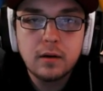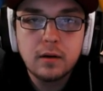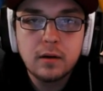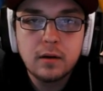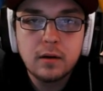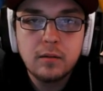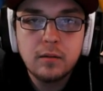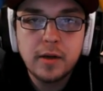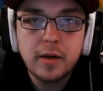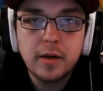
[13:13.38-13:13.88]

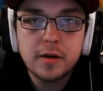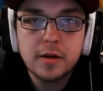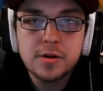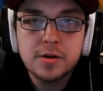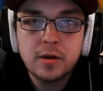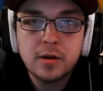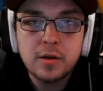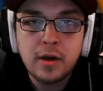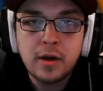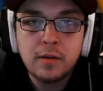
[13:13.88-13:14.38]
Making
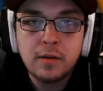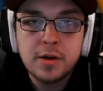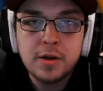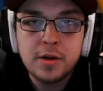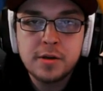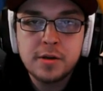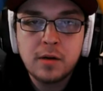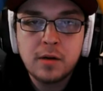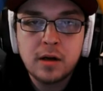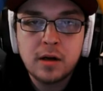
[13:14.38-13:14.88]
sure that
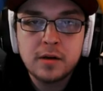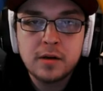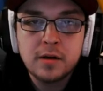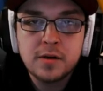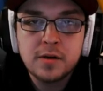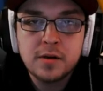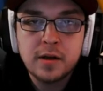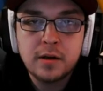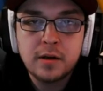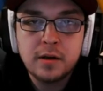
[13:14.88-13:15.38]
Regirock
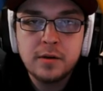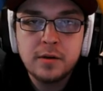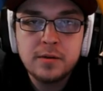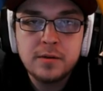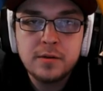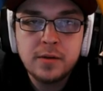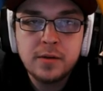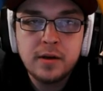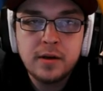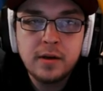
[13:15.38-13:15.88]
doesn't get
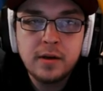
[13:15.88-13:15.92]
Guzma.